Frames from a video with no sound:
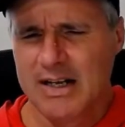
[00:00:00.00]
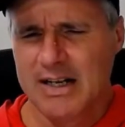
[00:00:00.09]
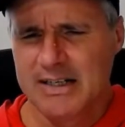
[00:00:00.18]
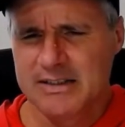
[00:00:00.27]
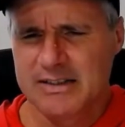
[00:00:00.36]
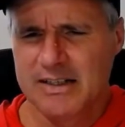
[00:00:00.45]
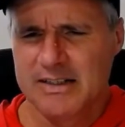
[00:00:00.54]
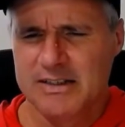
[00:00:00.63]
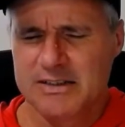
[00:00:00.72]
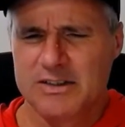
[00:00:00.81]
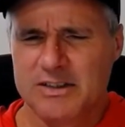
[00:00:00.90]
And it
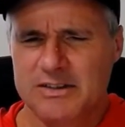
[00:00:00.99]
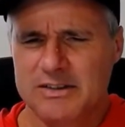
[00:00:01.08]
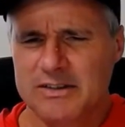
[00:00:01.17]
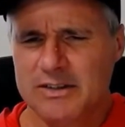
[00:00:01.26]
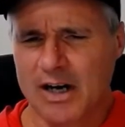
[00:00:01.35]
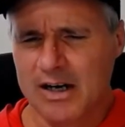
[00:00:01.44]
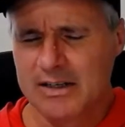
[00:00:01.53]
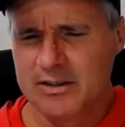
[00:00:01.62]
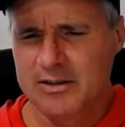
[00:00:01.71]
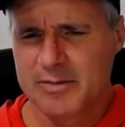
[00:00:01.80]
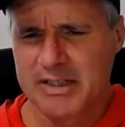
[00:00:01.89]
just
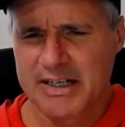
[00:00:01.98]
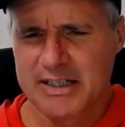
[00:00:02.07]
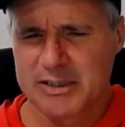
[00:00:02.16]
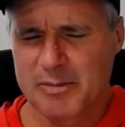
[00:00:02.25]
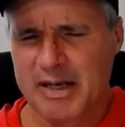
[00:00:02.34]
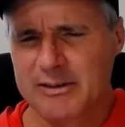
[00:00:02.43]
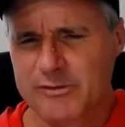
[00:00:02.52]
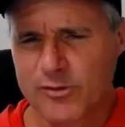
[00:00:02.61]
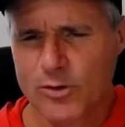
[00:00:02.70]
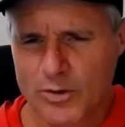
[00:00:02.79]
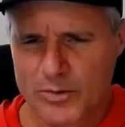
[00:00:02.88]
dawned on me that I just passed
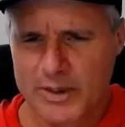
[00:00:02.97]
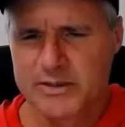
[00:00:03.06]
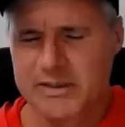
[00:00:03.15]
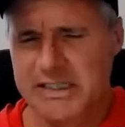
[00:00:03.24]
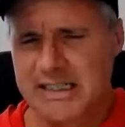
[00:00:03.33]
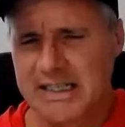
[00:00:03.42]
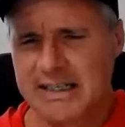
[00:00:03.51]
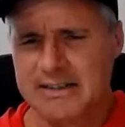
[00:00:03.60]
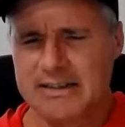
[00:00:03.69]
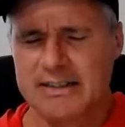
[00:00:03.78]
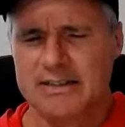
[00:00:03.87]
4 runners in that
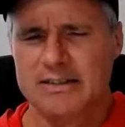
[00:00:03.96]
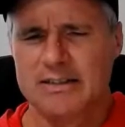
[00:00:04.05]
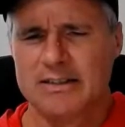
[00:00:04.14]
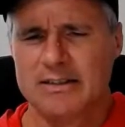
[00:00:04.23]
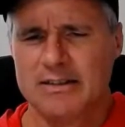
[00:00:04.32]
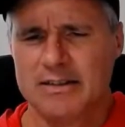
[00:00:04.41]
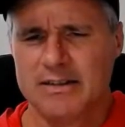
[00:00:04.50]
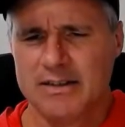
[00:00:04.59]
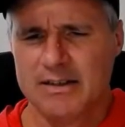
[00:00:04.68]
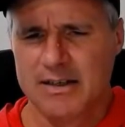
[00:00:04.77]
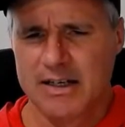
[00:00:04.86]
aid station,
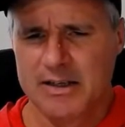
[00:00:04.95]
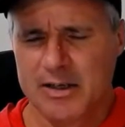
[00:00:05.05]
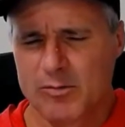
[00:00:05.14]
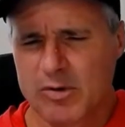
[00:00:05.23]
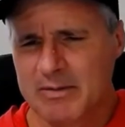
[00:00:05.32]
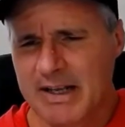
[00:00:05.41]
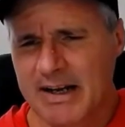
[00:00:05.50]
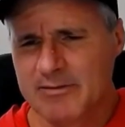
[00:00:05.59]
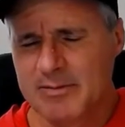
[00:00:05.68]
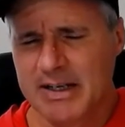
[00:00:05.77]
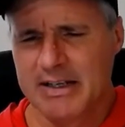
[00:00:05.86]
and they're probably
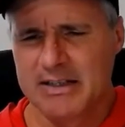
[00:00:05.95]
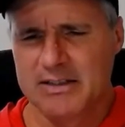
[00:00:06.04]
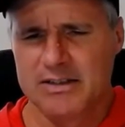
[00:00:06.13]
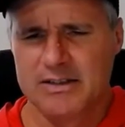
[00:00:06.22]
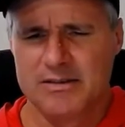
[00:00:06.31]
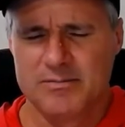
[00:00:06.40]
half my age.